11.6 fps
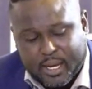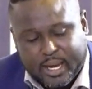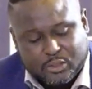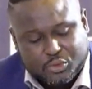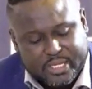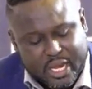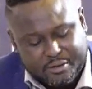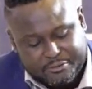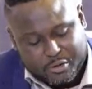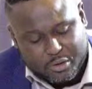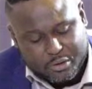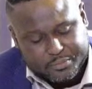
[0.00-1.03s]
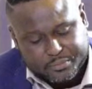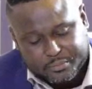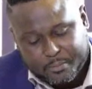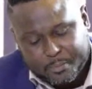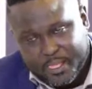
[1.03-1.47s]
And so therefore,
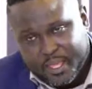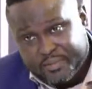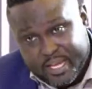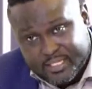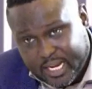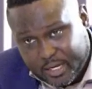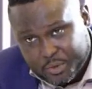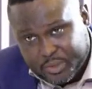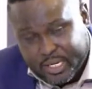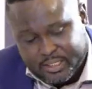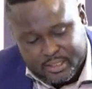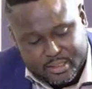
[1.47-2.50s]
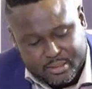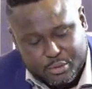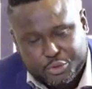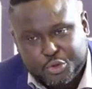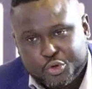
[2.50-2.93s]
if they tell you that,
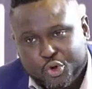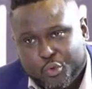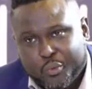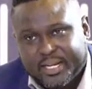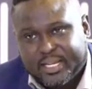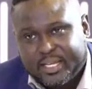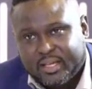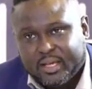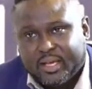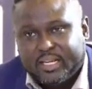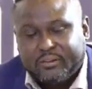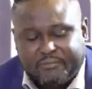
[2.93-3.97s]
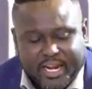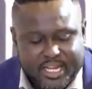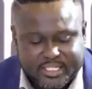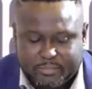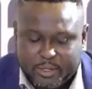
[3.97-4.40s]
but you know what the
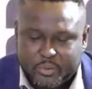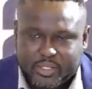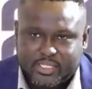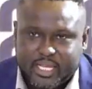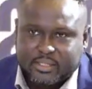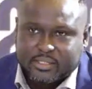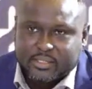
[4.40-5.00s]
financial manual states.